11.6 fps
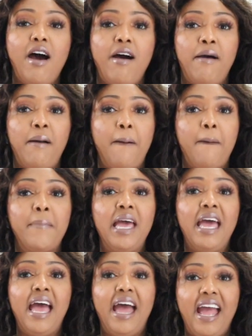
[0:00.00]

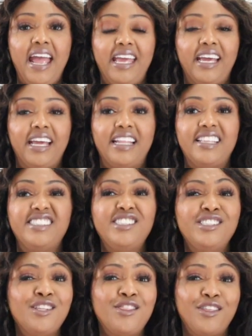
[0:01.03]
And this
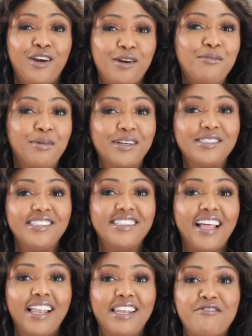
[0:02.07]
is the third person
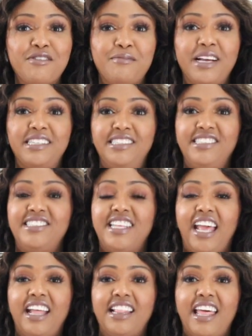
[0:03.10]
that left a message
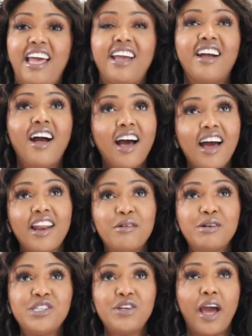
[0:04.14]
saying that, God, I
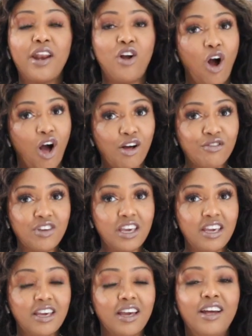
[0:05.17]
wish you had a
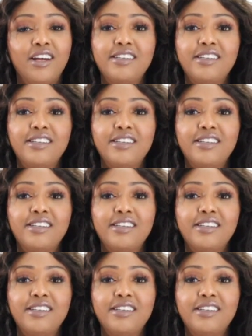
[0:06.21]
coffee.